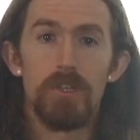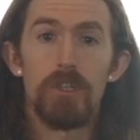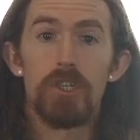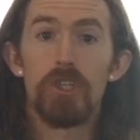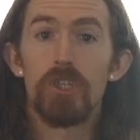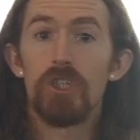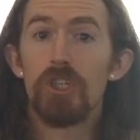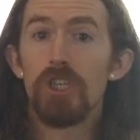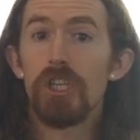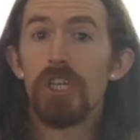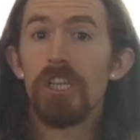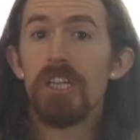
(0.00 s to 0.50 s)

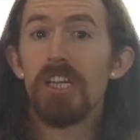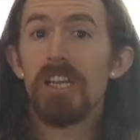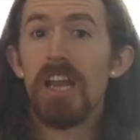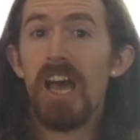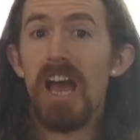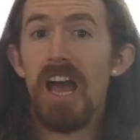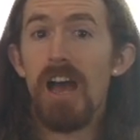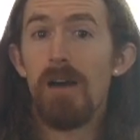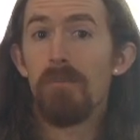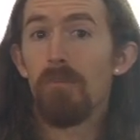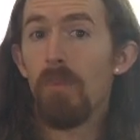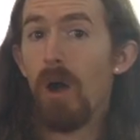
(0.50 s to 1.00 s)
Jean
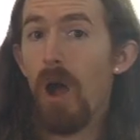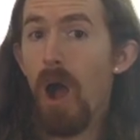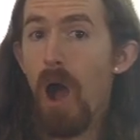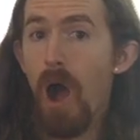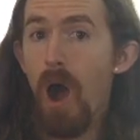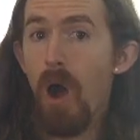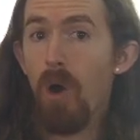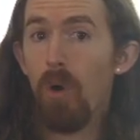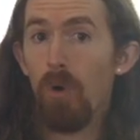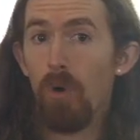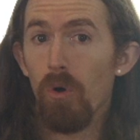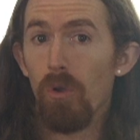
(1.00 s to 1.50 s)
M.
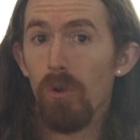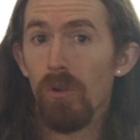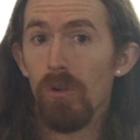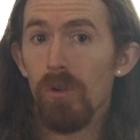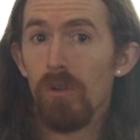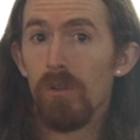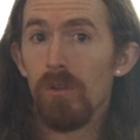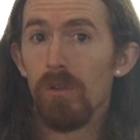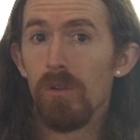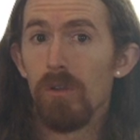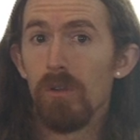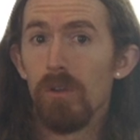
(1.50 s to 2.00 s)
Auel,
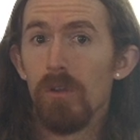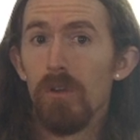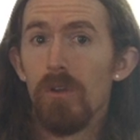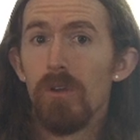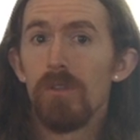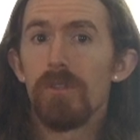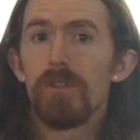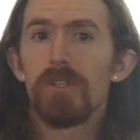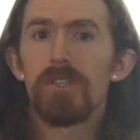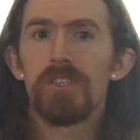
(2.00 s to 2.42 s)
the